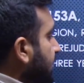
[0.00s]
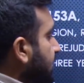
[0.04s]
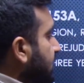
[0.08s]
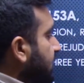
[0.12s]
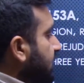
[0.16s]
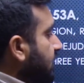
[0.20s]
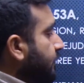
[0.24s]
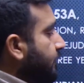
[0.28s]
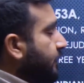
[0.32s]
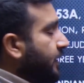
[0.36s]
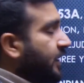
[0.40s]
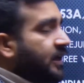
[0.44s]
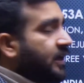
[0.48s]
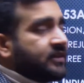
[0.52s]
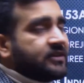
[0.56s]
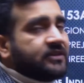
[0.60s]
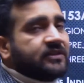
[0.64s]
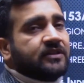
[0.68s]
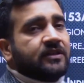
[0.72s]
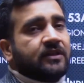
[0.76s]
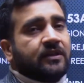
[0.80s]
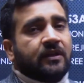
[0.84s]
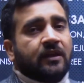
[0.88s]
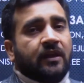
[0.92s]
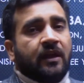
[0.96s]
the
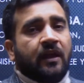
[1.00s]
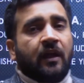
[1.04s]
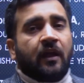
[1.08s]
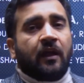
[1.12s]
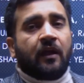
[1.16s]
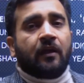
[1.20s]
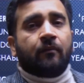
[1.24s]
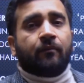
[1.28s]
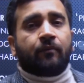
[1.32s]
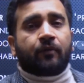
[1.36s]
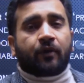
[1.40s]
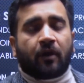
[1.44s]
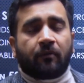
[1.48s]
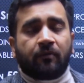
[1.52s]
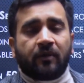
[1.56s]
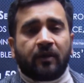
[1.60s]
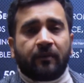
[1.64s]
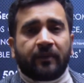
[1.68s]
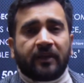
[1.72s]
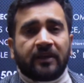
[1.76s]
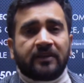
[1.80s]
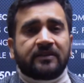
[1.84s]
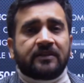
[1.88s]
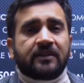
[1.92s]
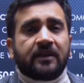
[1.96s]
biggest problem
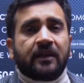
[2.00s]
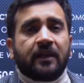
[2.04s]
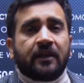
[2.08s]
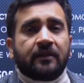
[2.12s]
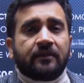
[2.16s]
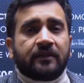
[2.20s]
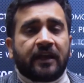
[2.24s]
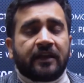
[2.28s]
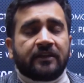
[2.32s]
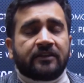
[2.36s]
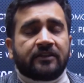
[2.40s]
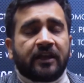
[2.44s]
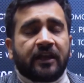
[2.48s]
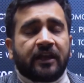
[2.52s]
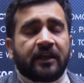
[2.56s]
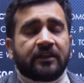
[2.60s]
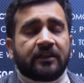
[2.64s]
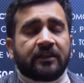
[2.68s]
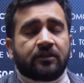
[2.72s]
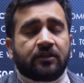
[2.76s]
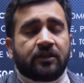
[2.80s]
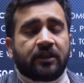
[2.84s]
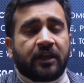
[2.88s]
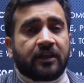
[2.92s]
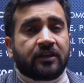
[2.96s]
is that
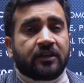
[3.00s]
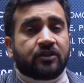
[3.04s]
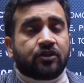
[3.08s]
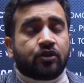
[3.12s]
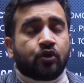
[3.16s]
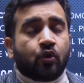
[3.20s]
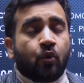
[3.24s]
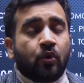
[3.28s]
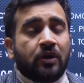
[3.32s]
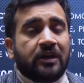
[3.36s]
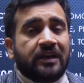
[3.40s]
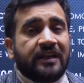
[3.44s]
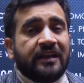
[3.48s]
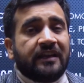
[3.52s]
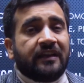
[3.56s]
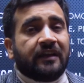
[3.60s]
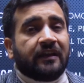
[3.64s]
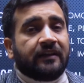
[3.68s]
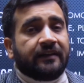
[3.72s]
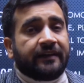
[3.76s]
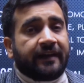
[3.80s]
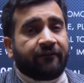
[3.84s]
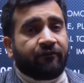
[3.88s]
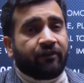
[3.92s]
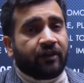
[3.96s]
there is no legal
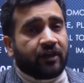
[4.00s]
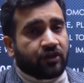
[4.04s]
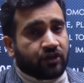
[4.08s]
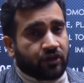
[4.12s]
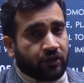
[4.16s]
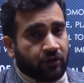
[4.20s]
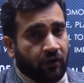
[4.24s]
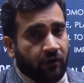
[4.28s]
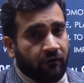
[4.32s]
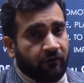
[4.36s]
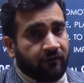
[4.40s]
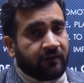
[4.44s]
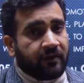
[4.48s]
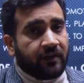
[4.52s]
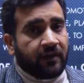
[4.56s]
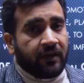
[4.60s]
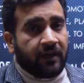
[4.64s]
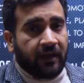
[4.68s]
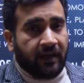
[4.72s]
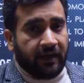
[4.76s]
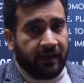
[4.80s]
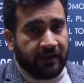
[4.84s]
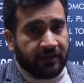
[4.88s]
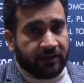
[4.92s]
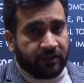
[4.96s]
definition of
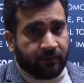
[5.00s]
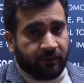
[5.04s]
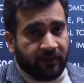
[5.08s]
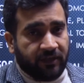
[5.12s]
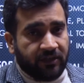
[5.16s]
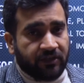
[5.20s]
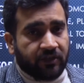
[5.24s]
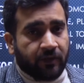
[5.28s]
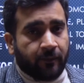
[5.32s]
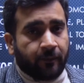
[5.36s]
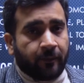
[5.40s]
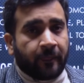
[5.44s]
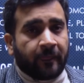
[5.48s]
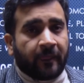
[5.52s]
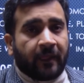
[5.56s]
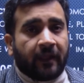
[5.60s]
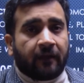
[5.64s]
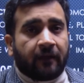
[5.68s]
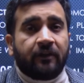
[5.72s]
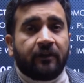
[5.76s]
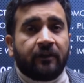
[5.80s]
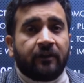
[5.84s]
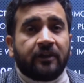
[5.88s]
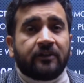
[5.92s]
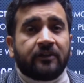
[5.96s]
hate speech,
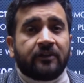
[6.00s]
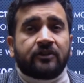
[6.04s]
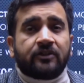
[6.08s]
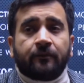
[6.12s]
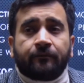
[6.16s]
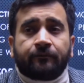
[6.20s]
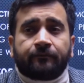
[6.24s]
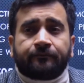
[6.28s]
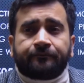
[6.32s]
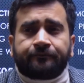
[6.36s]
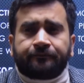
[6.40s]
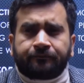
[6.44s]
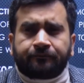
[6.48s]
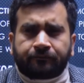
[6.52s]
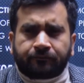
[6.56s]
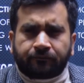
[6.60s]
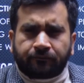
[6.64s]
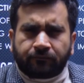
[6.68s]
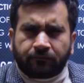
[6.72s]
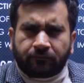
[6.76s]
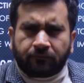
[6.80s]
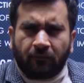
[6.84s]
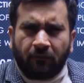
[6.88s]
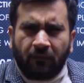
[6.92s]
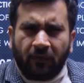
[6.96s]
which
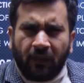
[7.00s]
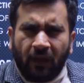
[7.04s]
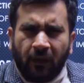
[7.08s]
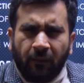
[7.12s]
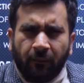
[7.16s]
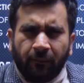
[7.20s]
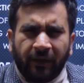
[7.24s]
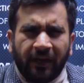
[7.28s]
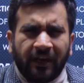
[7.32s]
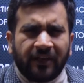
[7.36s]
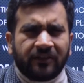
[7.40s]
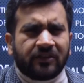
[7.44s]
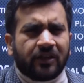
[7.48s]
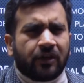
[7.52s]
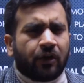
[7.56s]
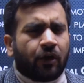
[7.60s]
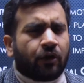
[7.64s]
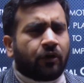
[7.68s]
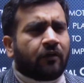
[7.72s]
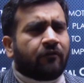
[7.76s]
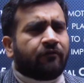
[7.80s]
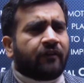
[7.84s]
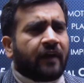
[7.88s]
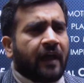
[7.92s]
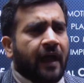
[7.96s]
brings a lot
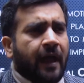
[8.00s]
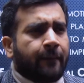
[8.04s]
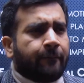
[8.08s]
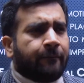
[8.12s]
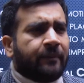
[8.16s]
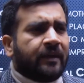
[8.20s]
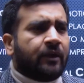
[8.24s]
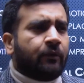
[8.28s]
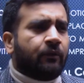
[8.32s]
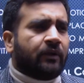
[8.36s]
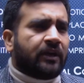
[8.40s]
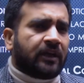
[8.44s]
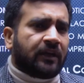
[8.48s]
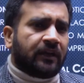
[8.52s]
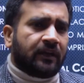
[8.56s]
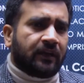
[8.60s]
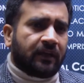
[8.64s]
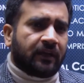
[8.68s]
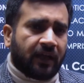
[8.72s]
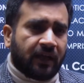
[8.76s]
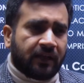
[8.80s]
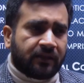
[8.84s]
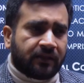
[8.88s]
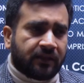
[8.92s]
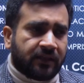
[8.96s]
of ambiguity
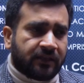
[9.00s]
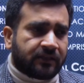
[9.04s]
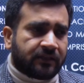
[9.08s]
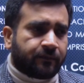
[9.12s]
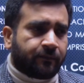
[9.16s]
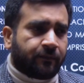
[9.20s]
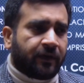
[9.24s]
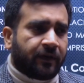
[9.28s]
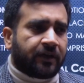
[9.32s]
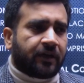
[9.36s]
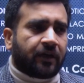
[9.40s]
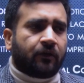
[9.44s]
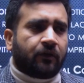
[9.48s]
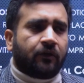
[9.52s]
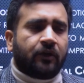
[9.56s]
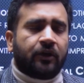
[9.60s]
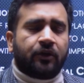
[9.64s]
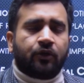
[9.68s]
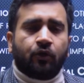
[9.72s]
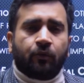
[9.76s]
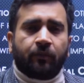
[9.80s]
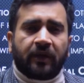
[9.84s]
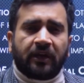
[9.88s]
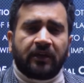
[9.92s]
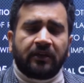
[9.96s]
in this particular
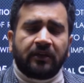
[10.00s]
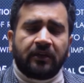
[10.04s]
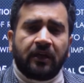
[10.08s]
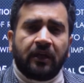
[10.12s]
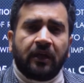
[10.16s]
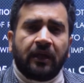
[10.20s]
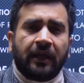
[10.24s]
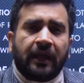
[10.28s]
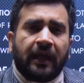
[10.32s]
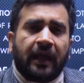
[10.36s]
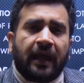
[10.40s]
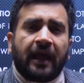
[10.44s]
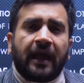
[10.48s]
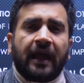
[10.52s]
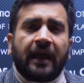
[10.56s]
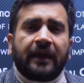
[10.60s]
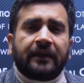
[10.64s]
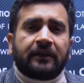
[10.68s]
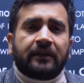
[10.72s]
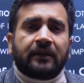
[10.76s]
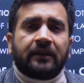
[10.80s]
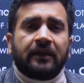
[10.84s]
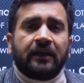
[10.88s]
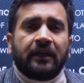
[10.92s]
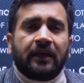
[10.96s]
domain,
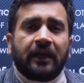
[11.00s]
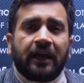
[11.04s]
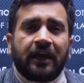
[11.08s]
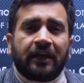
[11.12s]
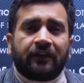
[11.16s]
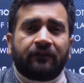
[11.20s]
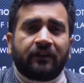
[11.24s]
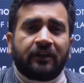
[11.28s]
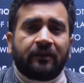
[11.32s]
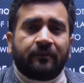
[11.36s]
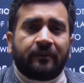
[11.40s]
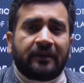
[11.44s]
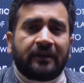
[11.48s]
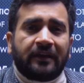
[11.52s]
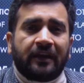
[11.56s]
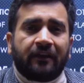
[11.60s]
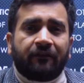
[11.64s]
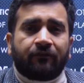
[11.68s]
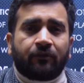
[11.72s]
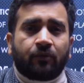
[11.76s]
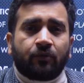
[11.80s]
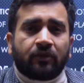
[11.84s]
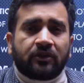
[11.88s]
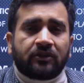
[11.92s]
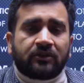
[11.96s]
and it will be
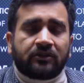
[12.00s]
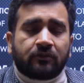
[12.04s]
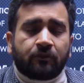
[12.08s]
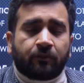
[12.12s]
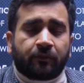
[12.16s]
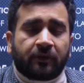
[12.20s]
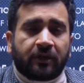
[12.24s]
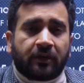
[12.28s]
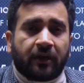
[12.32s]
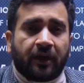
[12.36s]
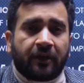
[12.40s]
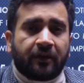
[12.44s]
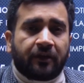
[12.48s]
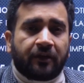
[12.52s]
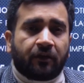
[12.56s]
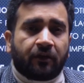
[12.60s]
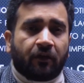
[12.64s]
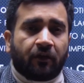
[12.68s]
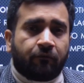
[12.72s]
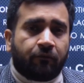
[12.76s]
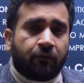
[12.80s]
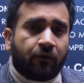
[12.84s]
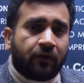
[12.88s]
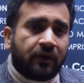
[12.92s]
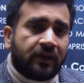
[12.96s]
left to the Superintendent
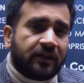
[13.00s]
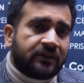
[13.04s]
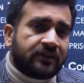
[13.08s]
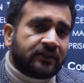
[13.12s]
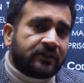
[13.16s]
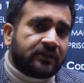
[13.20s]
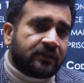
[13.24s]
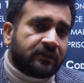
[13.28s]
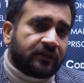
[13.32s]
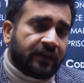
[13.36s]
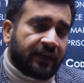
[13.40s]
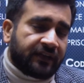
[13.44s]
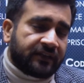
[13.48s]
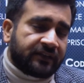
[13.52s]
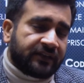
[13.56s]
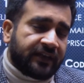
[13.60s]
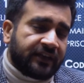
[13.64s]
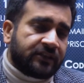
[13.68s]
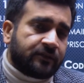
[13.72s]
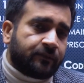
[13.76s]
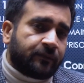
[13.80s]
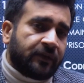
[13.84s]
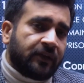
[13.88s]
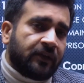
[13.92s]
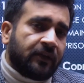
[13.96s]
of Police, that is
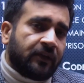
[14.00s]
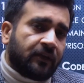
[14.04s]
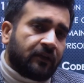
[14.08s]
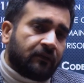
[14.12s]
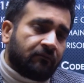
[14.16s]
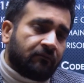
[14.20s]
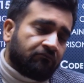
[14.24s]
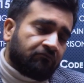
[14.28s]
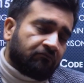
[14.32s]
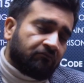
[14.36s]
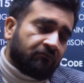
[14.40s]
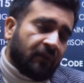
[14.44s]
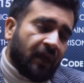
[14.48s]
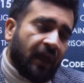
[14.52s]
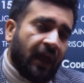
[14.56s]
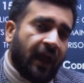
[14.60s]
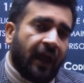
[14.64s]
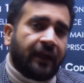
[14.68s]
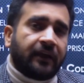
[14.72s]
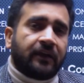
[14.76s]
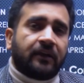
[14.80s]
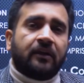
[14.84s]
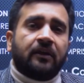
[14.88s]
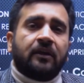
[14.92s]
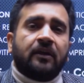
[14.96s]
SP,
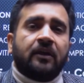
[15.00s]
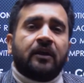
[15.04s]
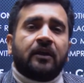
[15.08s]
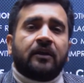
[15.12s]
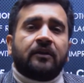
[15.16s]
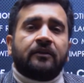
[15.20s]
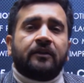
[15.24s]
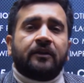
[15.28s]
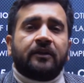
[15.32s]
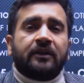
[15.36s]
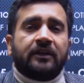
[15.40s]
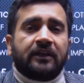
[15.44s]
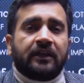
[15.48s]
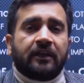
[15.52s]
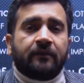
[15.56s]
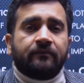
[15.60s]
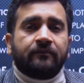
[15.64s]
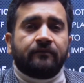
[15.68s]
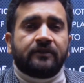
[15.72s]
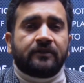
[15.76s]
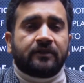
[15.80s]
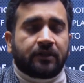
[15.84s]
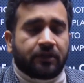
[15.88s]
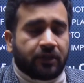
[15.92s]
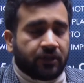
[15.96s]
and the
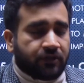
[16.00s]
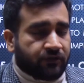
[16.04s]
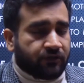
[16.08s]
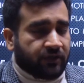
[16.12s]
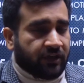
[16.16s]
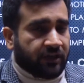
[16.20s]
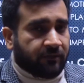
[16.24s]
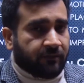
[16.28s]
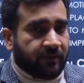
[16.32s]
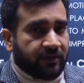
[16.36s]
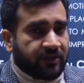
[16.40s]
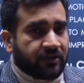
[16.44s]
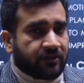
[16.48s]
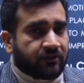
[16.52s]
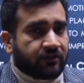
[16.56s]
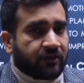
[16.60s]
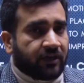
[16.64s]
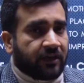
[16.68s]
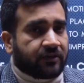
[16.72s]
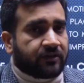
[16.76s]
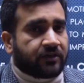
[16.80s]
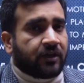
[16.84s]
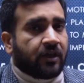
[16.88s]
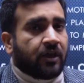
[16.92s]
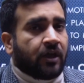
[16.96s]
DMs, district
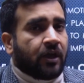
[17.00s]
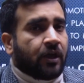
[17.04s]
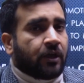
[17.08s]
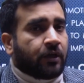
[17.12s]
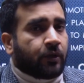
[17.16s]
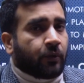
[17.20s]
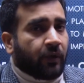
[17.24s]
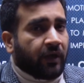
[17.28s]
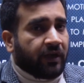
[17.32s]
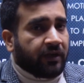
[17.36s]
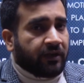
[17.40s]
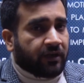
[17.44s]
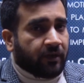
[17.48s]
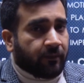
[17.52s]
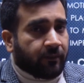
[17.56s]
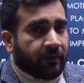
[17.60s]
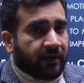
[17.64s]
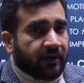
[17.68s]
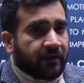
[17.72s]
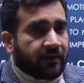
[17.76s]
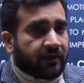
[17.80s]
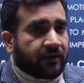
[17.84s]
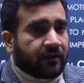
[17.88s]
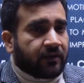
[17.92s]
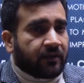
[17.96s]
magistrates, to
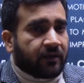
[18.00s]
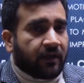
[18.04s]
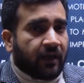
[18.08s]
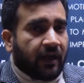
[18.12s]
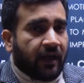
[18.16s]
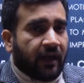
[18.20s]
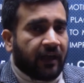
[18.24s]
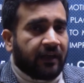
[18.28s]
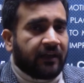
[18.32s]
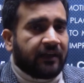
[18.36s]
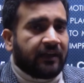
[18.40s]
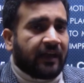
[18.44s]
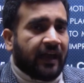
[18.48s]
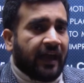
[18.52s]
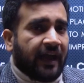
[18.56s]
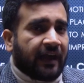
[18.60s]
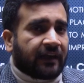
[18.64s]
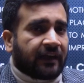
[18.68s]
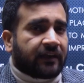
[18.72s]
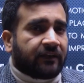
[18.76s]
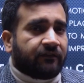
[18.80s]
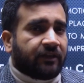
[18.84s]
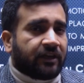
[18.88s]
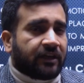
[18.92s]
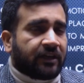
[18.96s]
interpret any
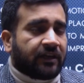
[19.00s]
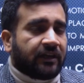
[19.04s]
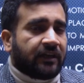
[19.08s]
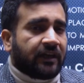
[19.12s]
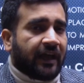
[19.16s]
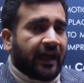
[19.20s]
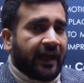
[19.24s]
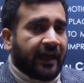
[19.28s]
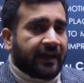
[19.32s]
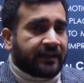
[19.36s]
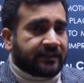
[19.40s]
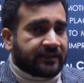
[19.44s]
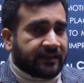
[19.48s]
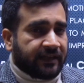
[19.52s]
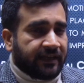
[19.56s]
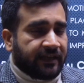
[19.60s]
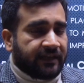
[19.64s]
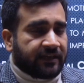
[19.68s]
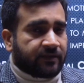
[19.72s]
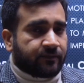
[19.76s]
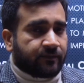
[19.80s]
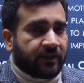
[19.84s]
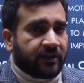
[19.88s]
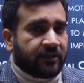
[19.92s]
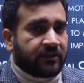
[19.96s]
activity as hate
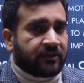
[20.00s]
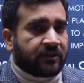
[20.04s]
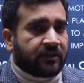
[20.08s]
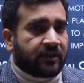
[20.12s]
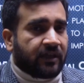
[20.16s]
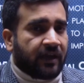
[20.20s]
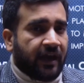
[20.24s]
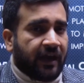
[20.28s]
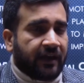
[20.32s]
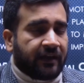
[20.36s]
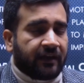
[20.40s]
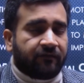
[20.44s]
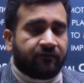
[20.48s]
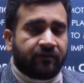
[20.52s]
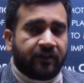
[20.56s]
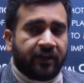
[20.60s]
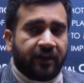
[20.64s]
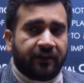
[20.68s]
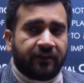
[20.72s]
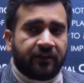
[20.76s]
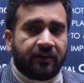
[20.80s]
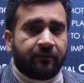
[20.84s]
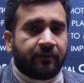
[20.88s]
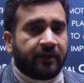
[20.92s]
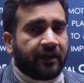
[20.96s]
speech, and if they
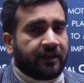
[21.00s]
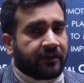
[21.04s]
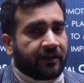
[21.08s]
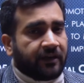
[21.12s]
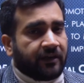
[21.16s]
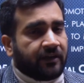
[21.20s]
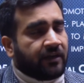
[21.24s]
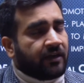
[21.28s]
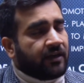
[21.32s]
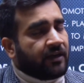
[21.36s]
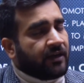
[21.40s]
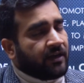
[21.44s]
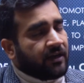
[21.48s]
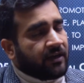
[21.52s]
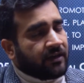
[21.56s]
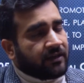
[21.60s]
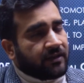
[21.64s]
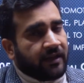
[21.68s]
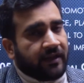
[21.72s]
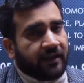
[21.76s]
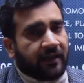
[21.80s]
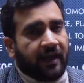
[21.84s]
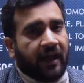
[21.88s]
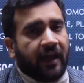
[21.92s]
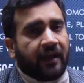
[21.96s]
interpret it,
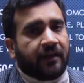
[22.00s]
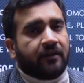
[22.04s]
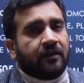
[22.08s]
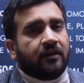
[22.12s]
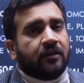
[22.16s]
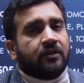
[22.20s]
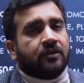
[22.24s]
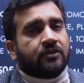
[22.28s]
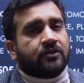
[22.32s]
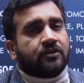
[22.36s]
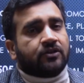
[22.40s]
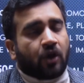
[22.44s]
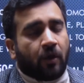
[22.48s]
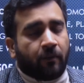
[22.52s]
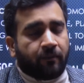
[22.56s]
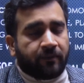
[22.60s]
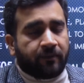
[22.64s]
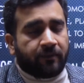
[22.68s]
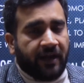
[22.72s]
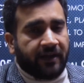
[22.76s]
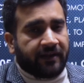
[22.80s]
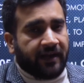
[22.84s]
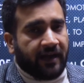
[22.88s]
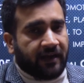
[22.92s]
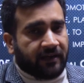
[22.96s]
they can stop
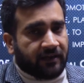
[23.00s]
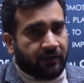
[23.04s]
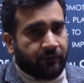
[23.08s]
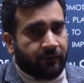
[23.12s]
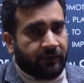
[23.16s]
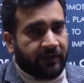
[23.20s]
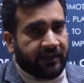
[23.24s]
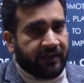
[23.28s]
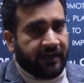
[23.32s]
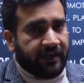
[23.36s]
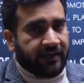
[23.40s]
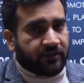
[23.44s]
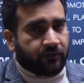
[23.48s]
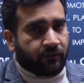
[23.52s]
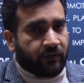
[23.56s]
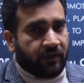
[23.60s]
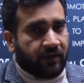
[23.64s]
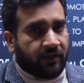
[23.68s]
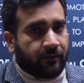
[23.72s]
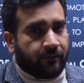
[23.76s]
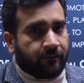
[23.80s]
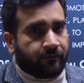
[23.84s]
that activity as well.